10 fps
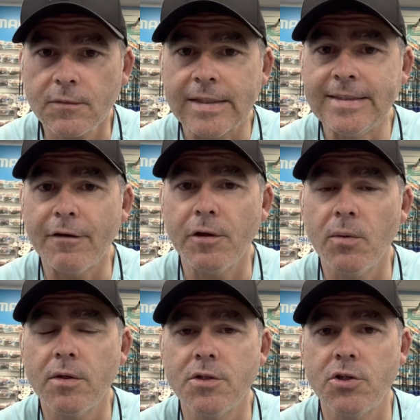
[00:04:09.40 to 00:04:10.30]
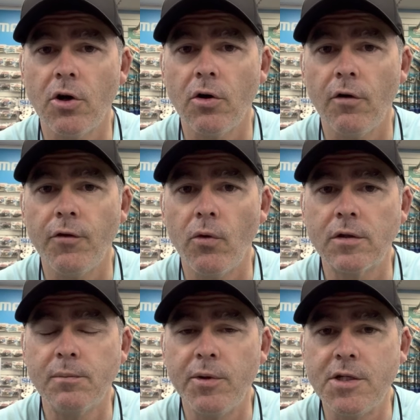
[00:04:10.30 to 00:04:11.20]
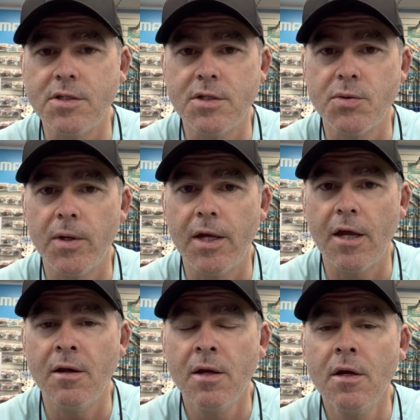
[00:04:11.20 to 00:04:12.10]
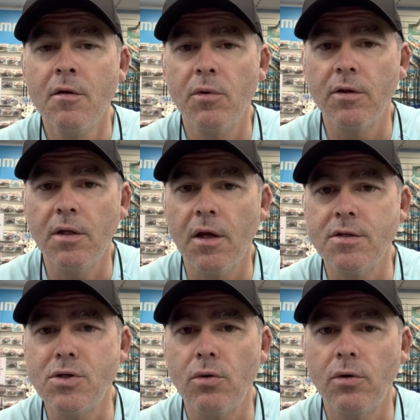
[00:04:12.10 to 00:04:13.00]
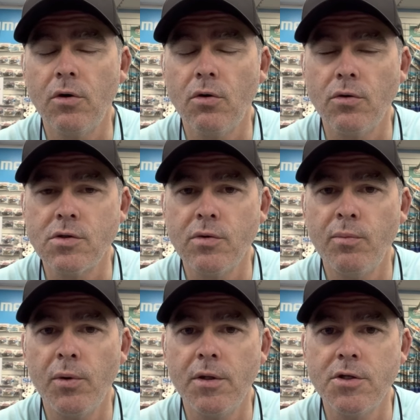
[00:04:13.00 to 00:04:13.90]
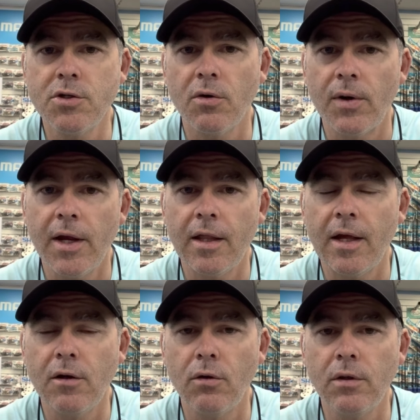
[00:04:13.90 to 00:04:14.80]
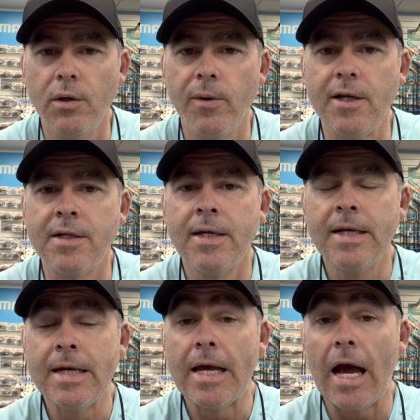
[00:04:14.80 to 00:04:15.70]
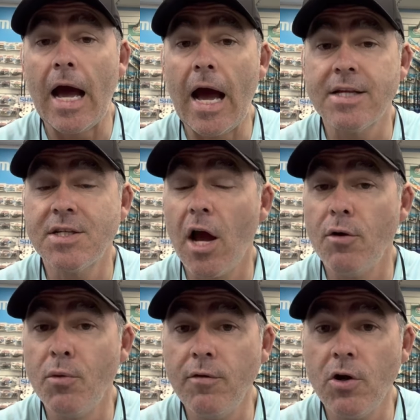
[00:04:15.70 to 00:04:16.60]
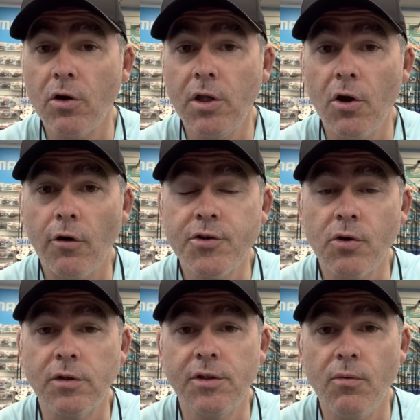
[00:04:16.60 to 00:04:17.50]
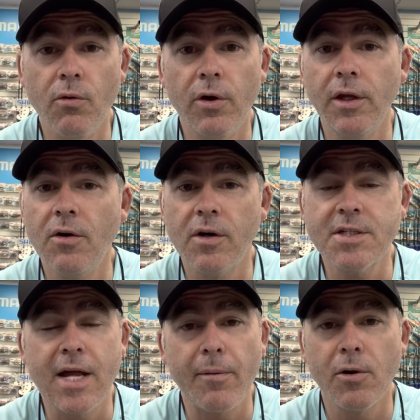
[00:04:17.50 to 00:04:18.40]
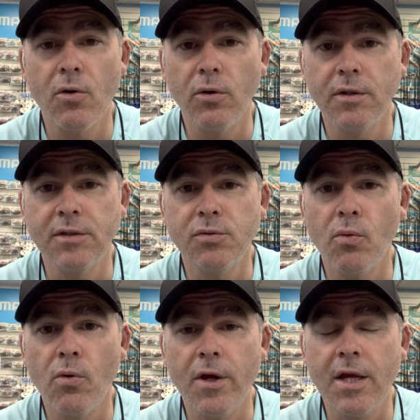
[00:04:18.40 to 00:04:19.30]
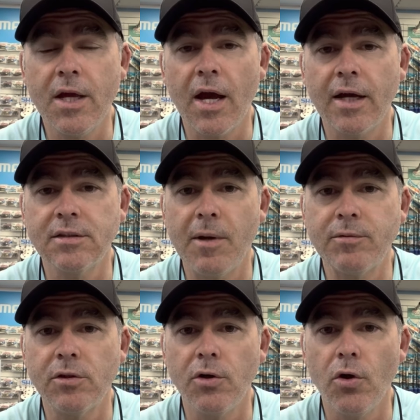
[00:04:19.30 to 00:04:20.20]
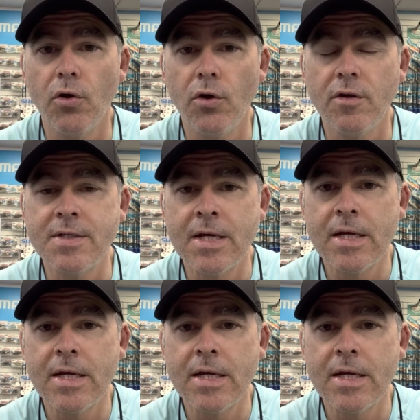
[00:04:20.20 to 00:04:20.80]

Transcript: definitely worth a shot off the rocks and beaches this weekend. But I think those northern corners will be the shot out of that northerly wind. So moving on to the offshore, some really nice snapper caught this week, some absolute hooters.